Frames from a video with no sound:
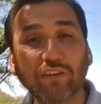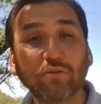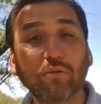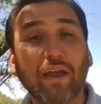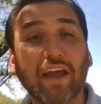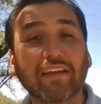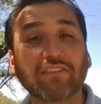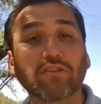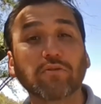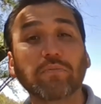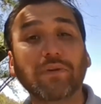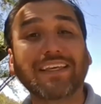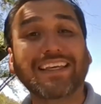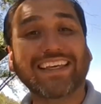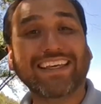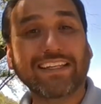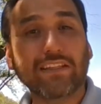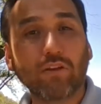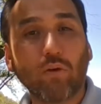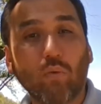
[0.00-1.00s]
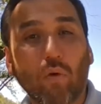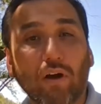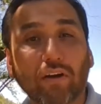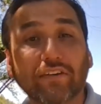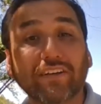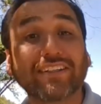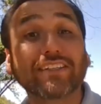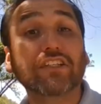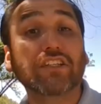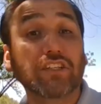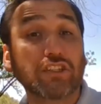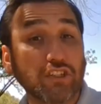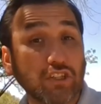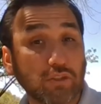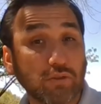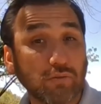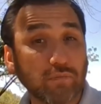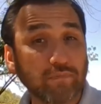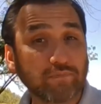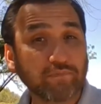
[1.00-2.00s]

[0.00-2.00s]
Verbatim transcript: You have to be in the water in a canoe